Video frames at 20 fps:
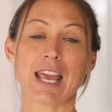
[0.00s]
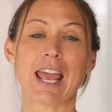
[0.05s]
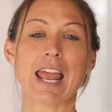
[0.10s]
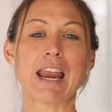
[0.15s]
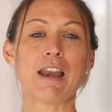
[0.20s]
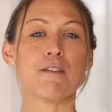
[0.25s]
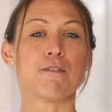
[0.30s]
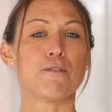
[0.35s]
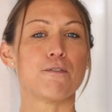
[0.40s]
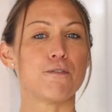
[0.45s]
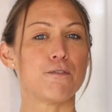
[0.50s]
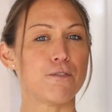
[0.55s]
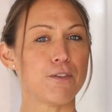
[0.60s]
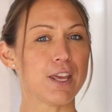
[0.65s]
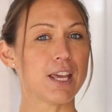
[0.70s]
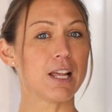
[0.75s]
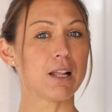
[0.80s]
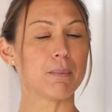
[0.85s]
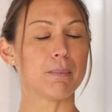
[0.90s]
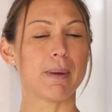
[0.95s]
and
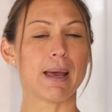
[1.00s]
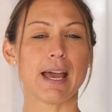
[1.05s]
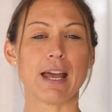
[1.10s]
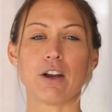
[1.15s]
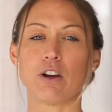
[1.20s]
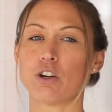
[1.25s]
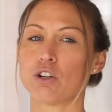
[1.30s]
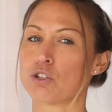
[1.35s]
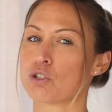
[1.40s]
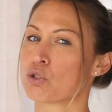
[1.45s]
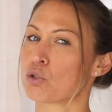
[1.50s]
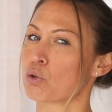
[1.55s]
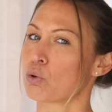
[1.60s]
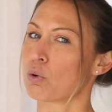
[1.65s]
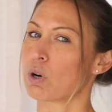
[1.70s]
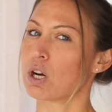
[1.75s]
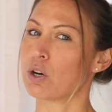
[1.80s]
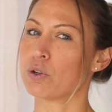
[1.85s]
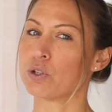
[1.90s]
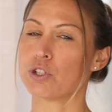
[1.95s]
feel better
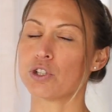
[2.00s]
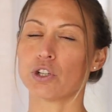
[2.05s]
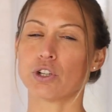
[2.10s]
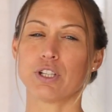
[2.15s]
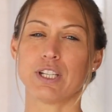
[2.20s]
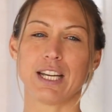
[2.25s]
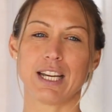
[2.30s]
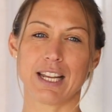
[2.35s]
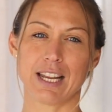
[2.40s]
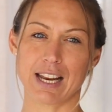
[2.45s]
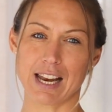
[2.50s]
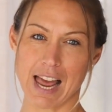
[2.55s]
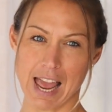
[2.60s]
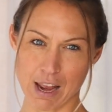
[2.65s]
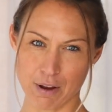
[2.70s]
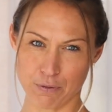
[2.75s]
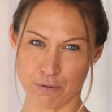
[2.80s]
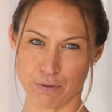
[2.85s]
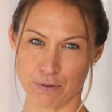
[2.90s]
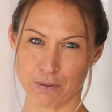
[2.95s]
throughout your daily
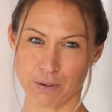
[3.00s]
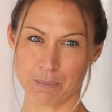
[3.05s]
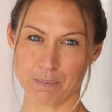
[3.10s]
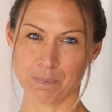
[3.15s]
life.